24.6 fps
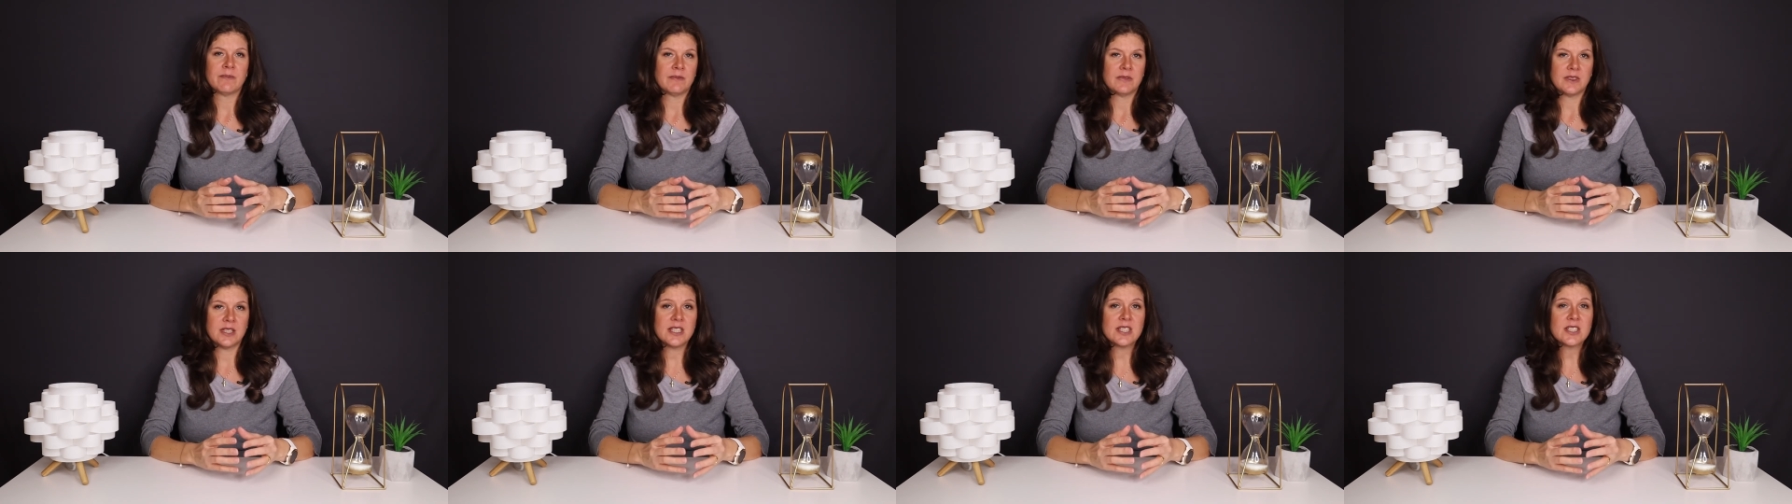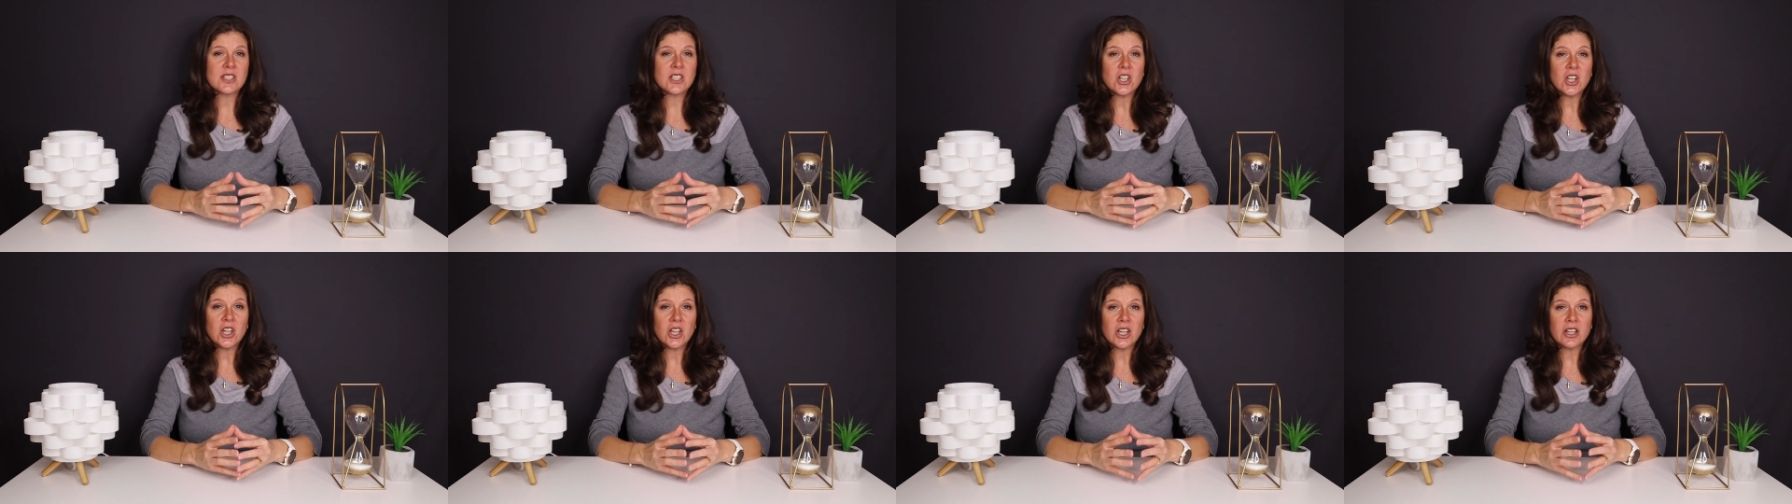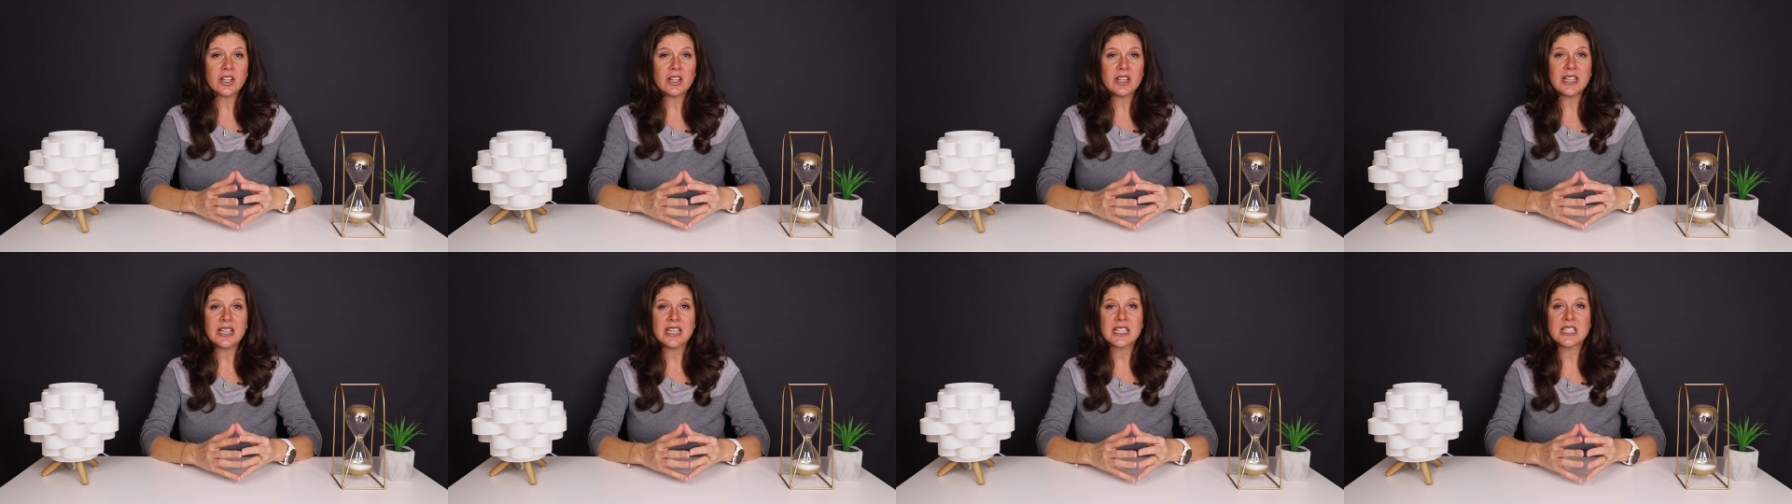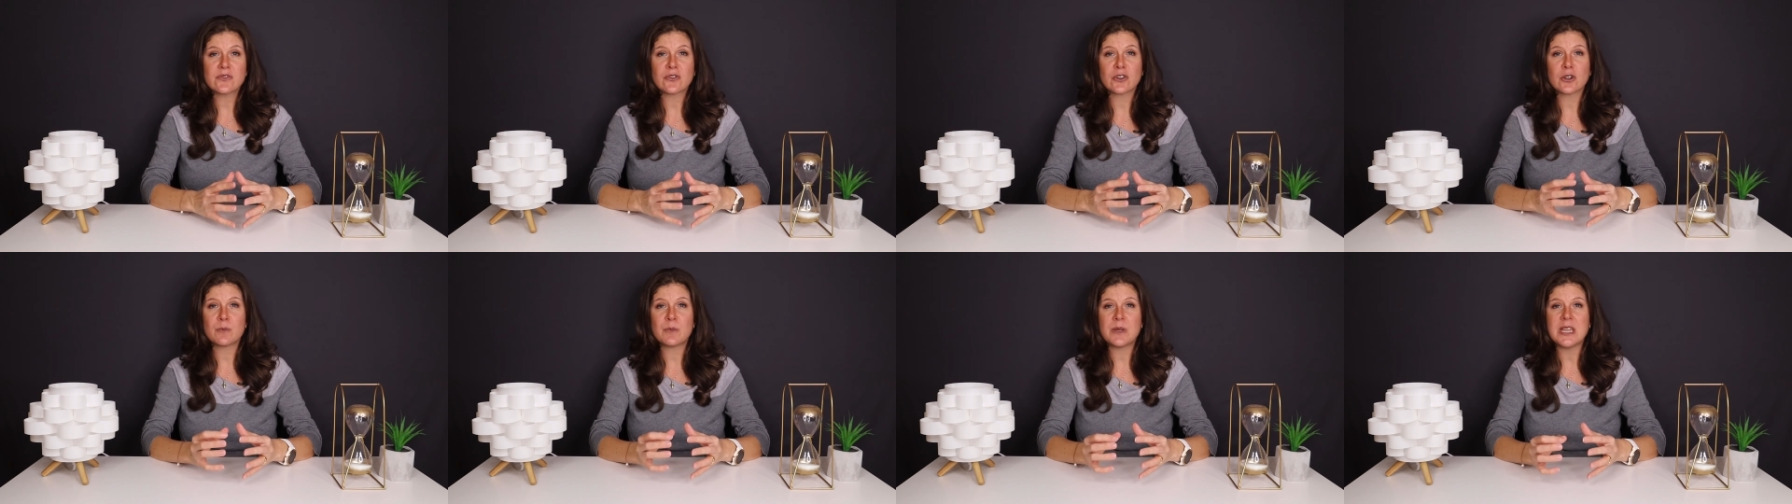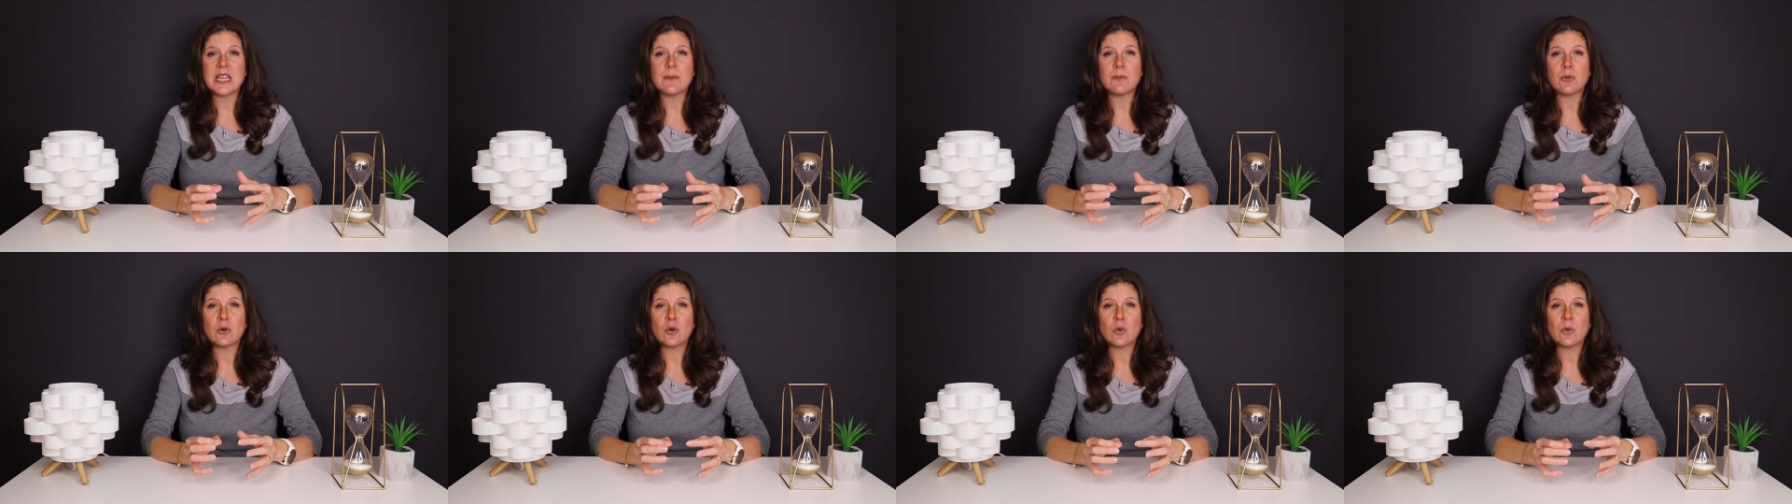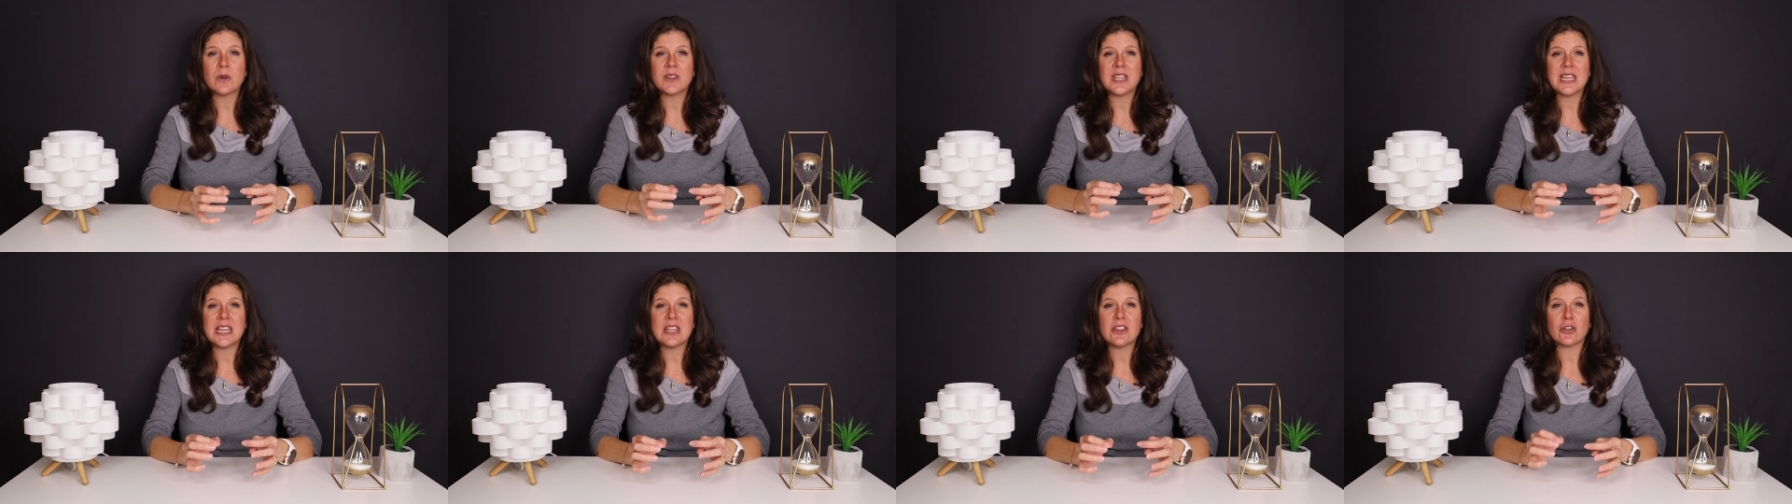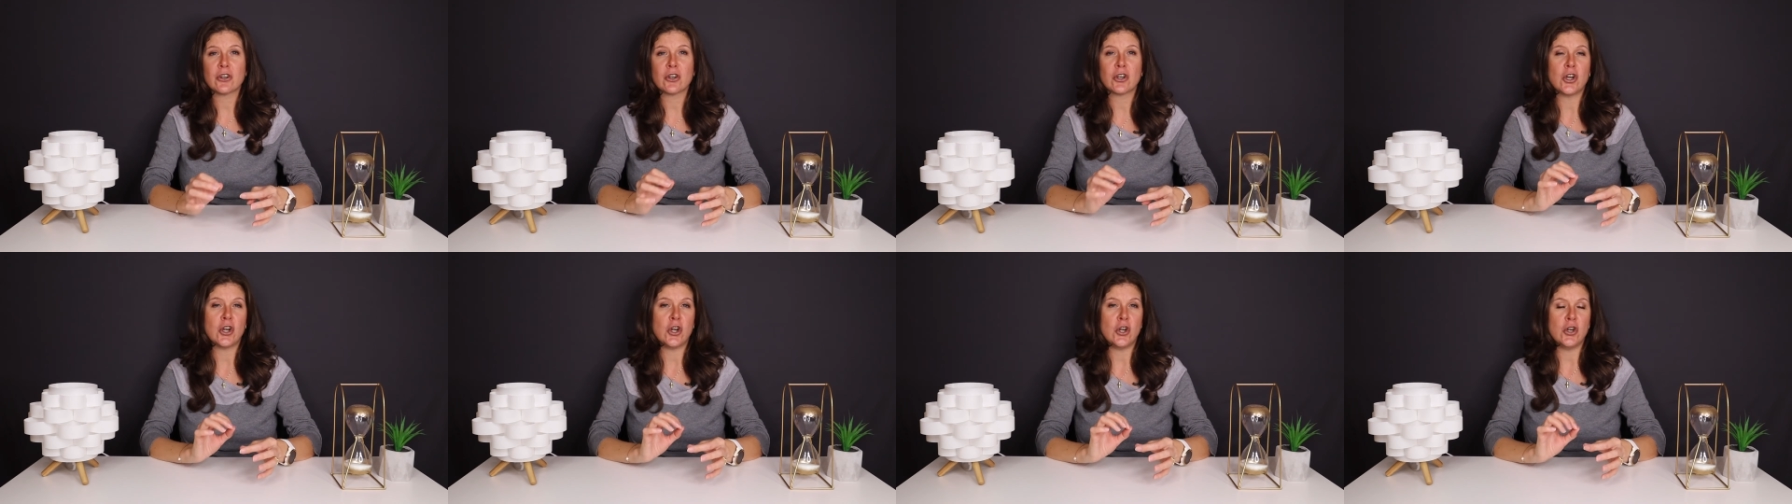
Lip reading: This card is for people with either